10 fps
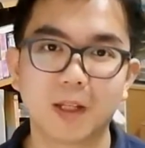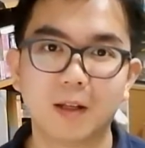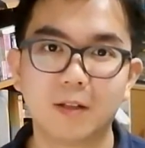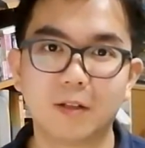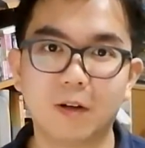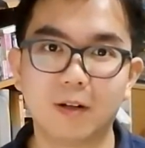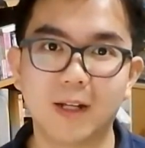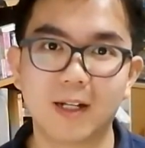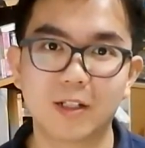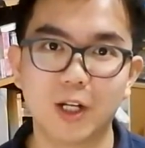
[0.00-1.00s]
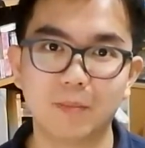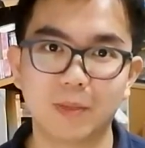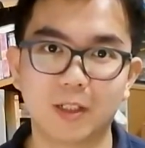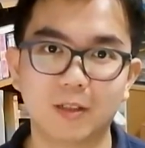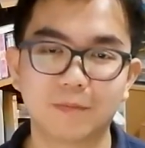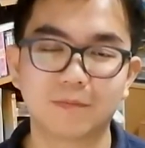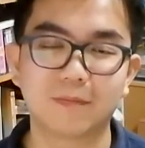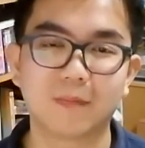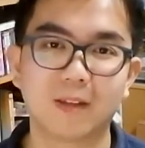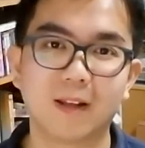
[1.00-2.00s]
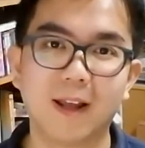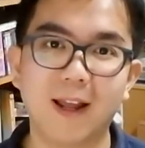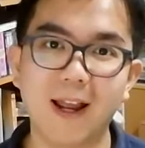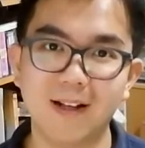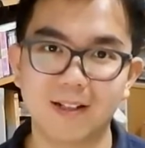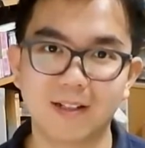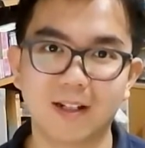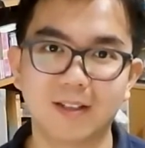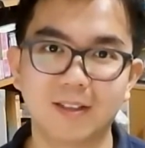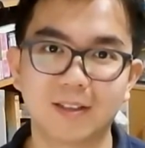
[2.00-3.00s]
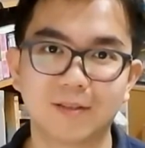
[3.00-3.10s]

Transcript: to our next chapter, exercises.